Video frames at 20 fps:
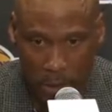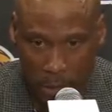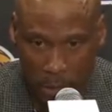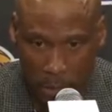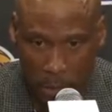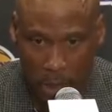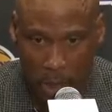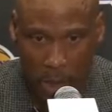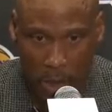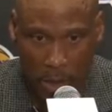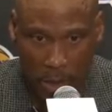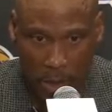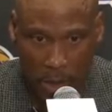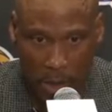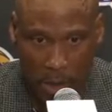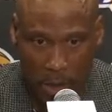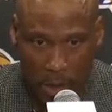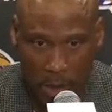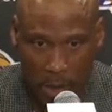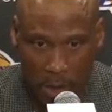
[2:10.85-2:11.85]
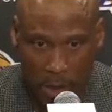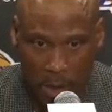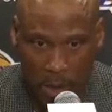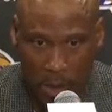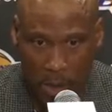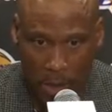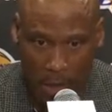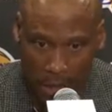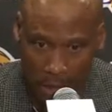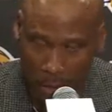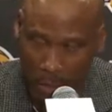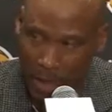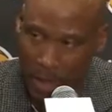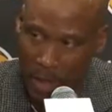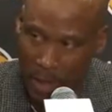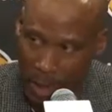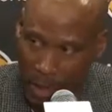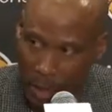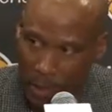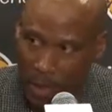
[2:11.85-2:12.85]
You know, and process is just
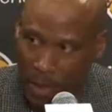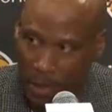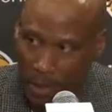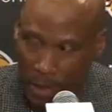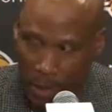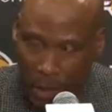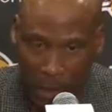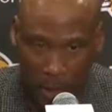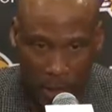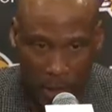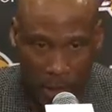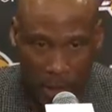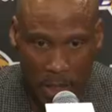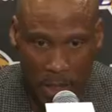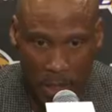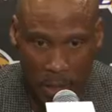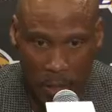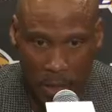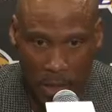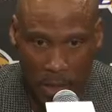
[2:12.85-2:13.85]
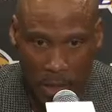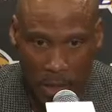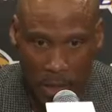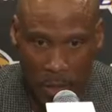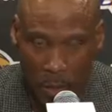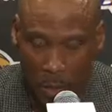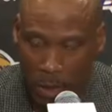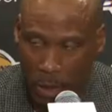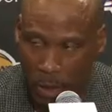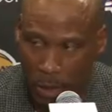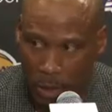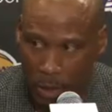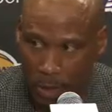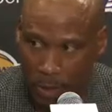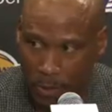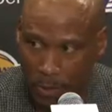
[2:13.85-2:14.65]
coming and coming, you know, and each day we just keep working on it.